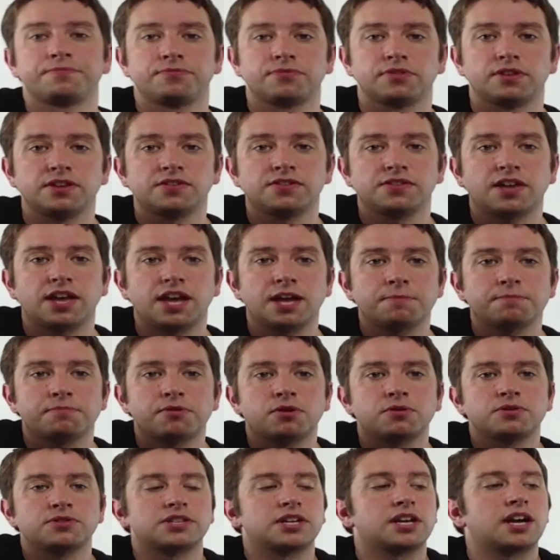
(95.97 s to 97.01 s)
This
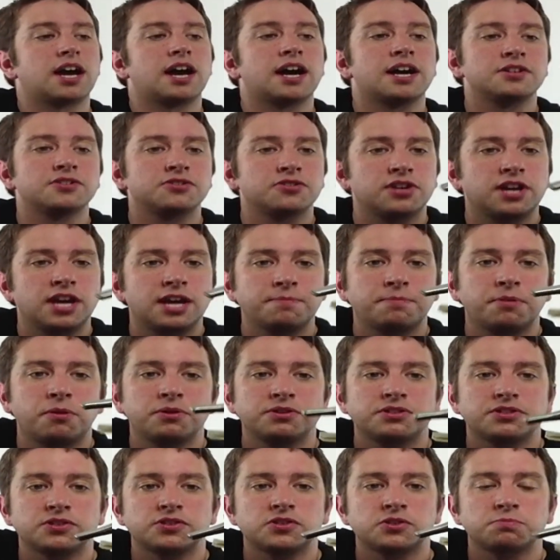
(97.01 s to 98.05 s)
capo is a Kaiser capo.
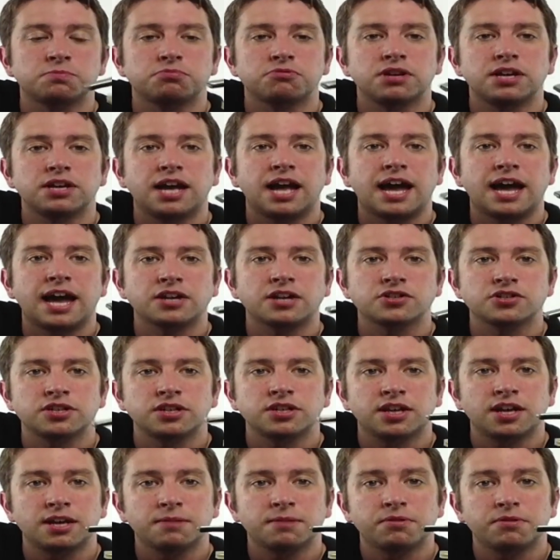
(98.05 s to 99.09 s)
It's a spring action
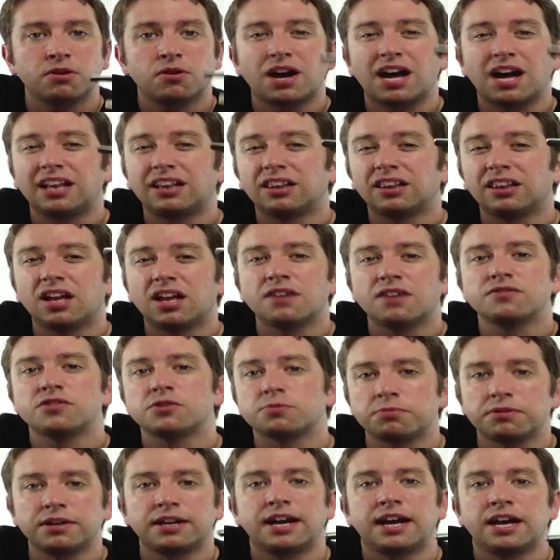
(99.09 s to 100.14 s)
capo. I love
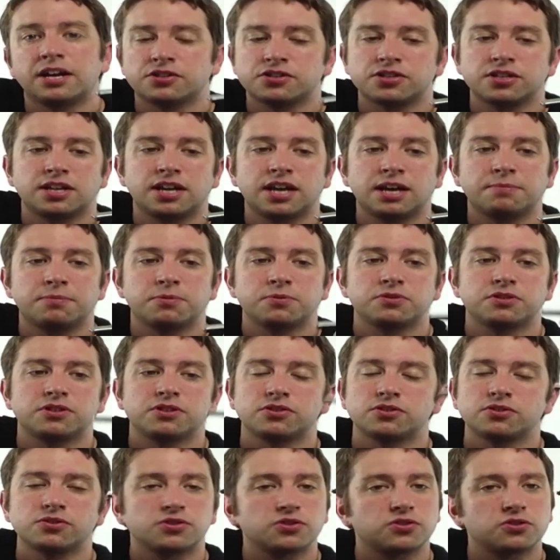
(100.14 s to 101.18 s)
spring action capos because
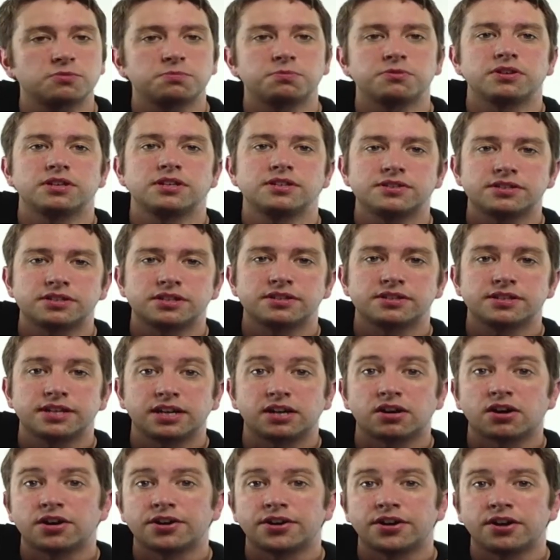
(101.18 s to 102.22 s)
they're super easy to take
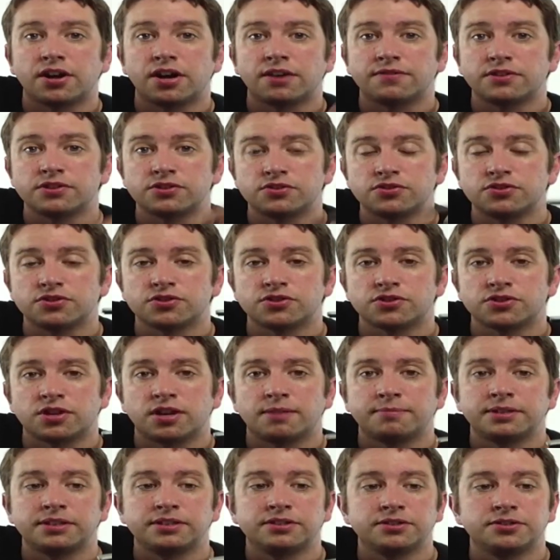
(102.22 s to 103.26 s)
on and off, as you just saw
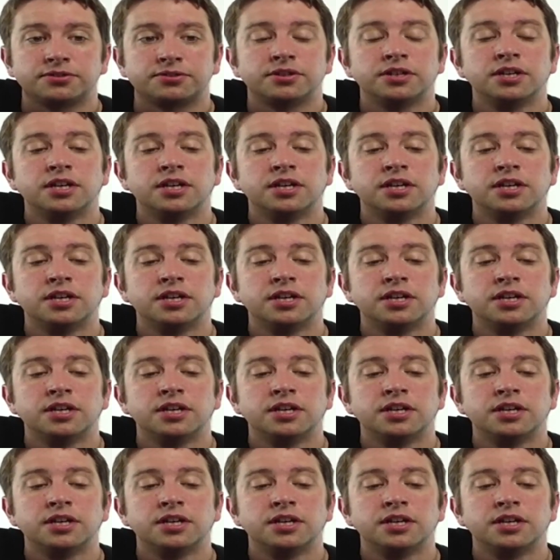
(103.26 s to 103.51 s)
me do.